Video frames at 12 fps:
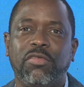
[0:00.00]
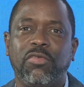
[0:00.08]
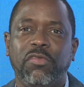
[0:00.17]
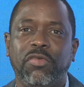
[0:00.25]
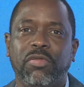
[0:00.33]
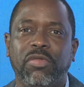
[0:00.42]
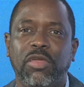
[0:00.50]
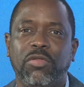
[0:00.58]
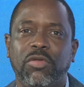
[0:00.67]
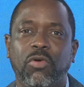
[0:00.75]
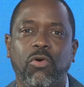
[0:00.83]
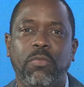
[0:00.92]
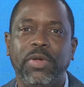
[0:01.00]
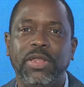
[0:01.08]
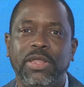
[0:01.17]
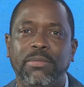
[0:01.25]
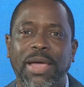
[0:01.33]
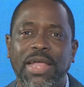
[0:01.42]
service station
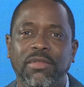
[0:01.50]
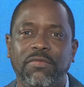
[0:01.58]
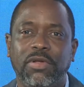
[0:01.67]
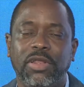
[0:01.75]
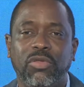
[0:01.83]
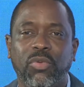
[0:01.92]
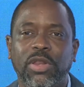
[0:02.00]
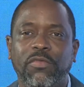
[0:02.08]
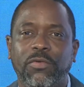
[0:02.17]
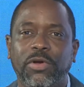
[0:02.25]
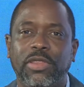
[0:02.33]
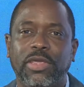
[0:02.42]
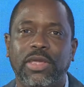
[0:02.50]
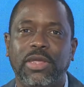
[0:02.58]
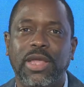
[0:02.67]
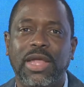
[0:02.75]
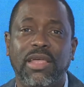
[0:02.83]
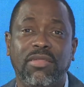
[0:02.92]
opened in Mandeville in
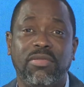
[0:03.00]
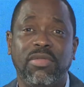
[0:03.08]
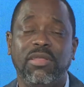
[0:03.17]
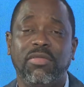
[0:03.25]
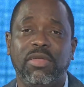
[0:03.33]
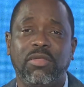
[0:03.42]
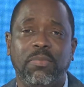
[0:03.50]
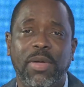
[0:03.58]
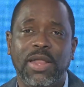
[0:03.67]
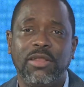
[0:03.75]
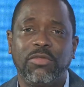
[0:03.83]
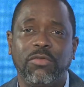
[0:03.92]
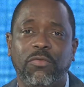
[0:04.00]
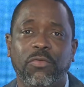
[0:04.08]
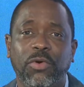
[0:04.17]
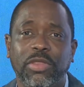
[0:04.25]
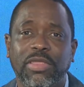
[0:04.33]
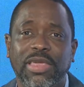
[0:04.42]
2014 and has since expanded to
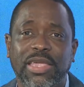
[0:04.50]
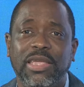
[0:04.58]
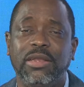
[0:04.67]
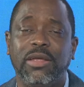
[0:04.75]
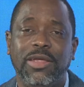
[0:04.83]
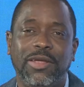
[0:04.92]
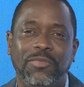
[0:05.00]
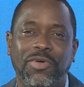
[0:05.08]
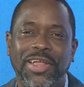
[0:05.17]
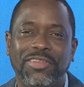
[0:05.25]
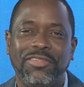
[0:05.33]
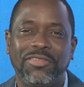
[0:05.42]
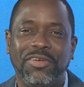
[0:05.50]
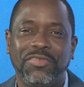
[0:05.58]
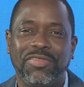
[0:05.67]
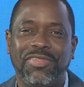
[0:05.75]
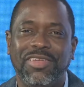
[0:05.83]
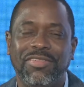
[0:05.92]
14 branded
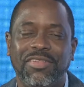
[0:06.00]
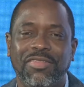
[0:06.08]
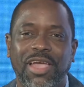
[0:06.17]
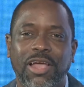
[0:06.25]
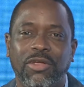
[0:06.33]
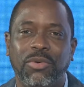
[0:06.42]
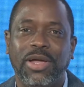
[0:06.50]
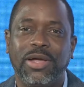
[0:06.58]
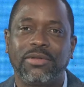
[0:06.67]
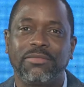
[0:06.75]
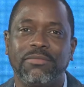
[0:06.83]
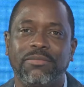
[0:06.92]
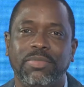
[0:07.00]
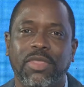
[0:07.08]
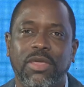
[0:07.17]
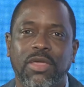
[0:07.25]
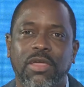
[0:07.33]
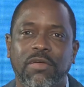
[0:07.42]
service stations island-wide.
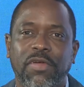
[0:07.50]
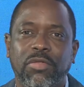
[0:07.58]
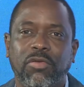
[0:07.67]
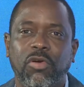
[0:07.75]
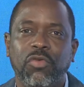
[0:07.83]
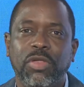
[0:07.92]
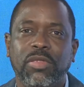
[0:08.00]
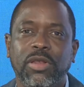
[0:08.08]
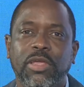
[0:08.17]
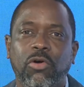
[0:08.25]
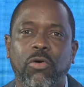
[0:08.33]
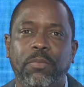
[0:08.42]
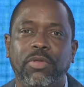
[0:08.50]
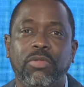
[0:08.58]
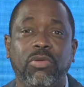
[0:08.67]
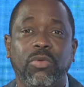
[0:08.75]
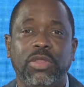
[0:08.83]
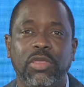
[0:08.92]
Fesco recently opened
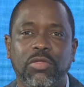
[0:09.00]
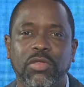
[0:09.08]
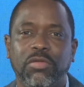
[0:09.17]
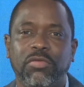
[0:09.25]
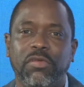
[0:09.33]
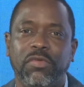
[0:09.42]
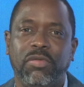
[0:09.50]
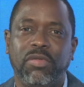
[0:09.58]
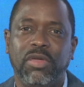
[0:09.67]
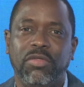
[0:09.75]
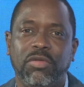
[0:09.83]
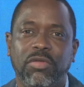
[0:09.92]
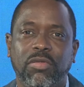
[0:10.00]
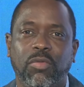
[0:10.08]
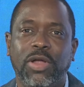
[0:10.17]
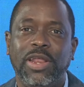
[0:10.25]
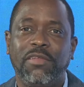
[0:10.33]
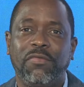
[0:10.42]
2 additional service stations,
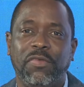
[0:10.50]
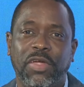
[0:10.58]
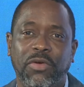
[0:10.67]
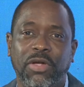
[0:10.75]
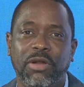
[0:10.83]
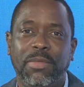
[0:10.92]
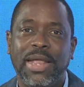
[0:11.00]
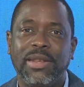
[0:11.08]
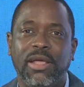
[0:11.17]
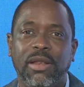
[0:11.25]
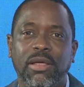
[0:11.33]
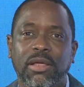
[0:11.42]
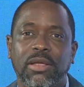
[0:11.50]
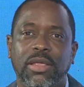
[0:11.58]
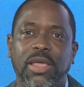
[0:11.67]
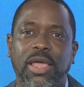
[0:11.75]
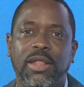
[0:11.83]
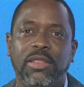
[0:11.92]
one at Ferry on Mandela
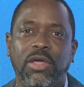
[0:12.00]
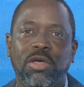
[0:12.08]
and the